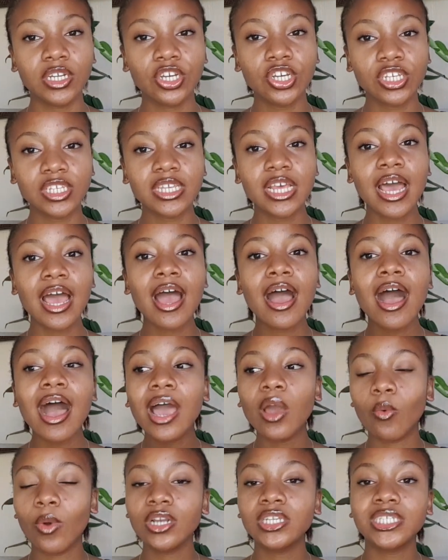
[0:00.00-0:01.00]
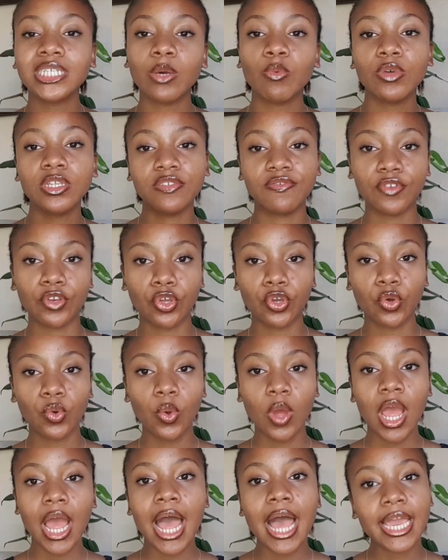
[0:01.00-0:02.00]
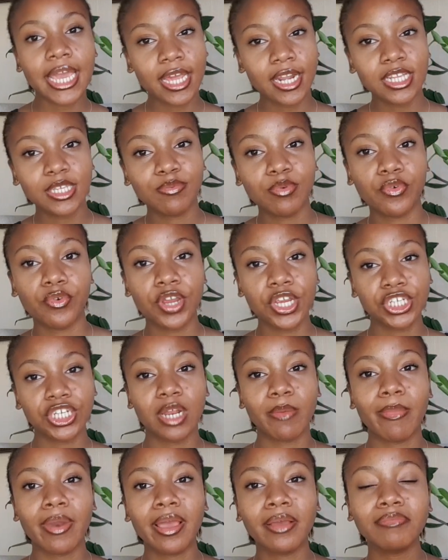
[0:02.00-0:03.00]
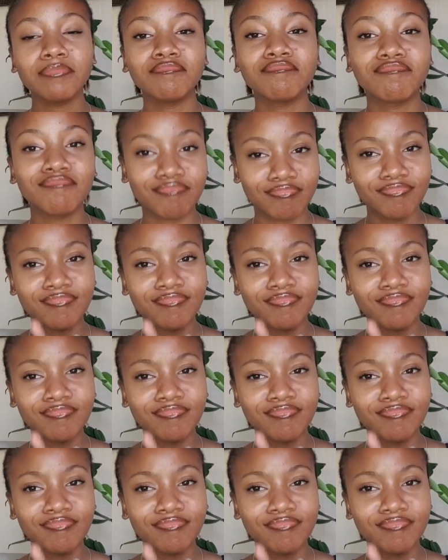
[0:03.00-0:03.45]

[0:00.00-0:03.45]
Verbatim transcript: Because I watch someone's video, I get inspiration. I'm like, mm,